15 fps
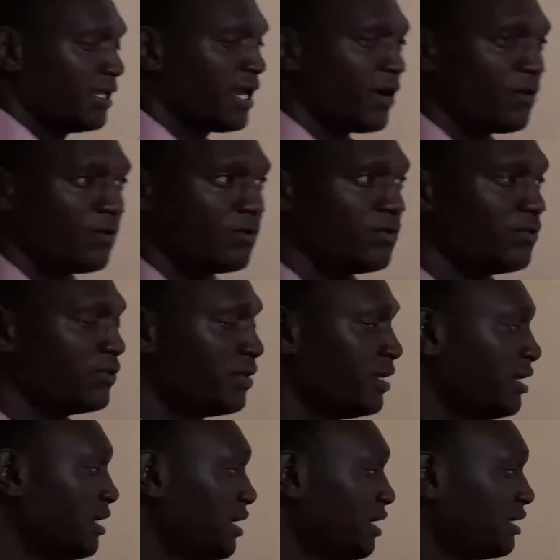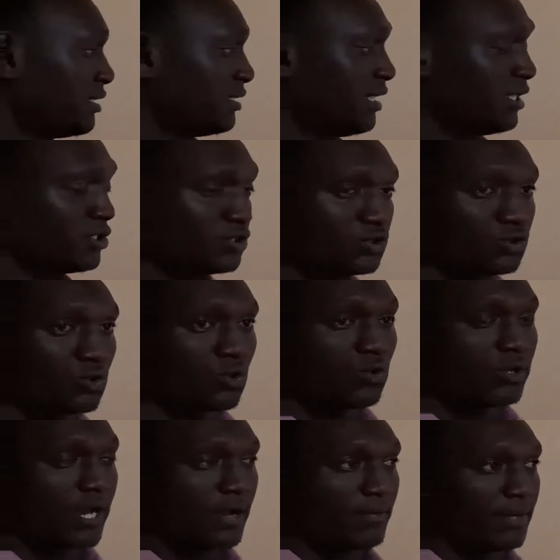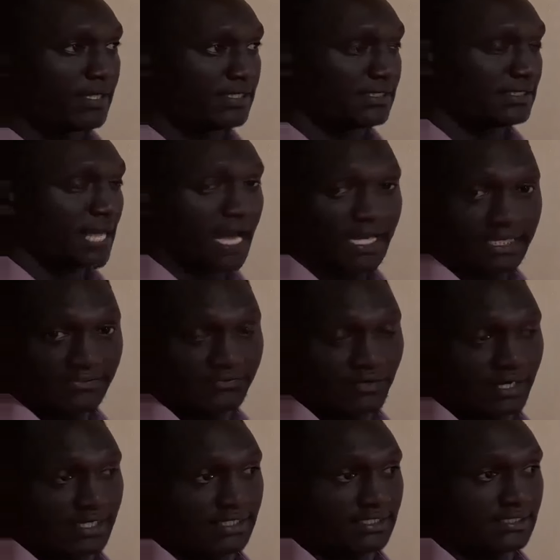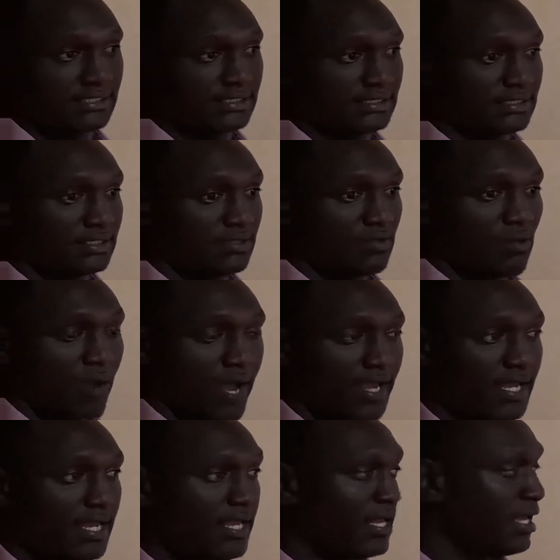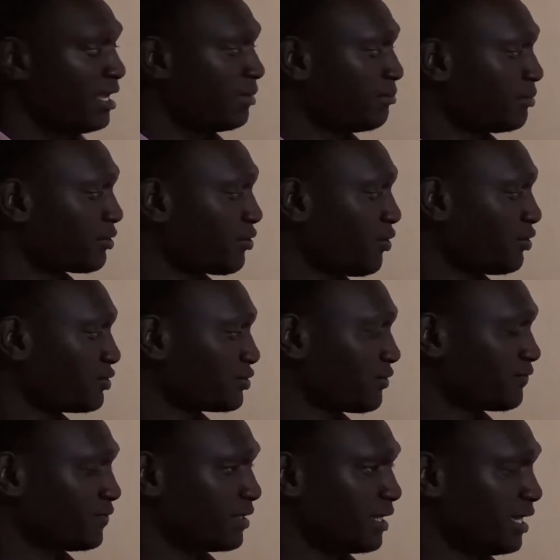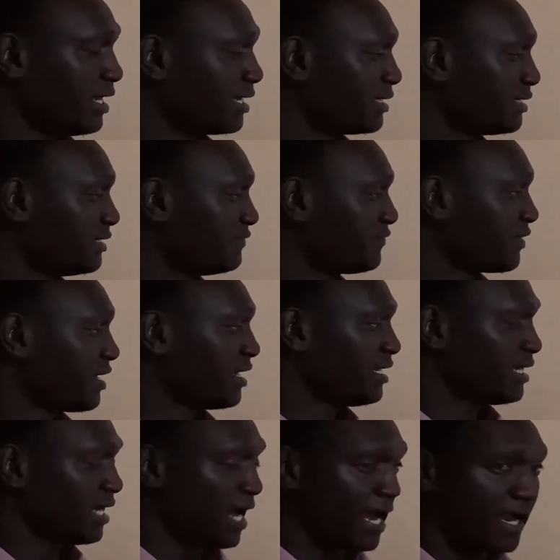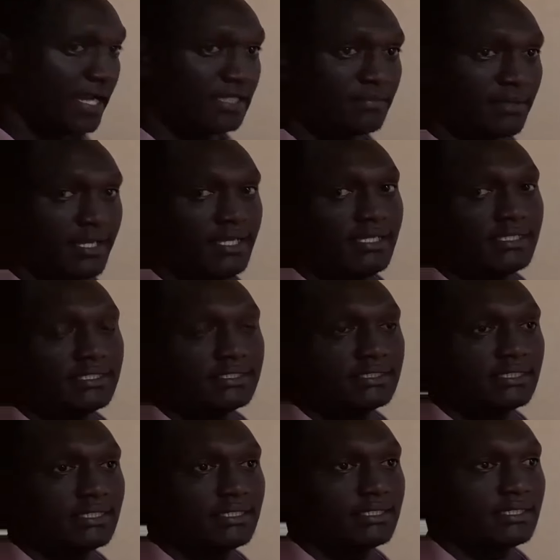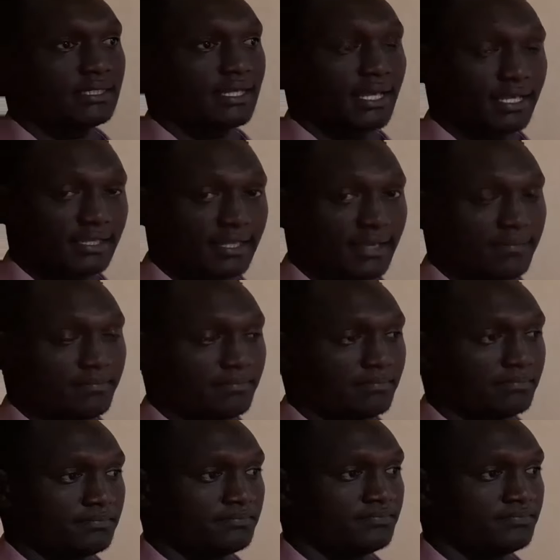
Now, these two numbers are different. Why? Because of the different arrangement in them.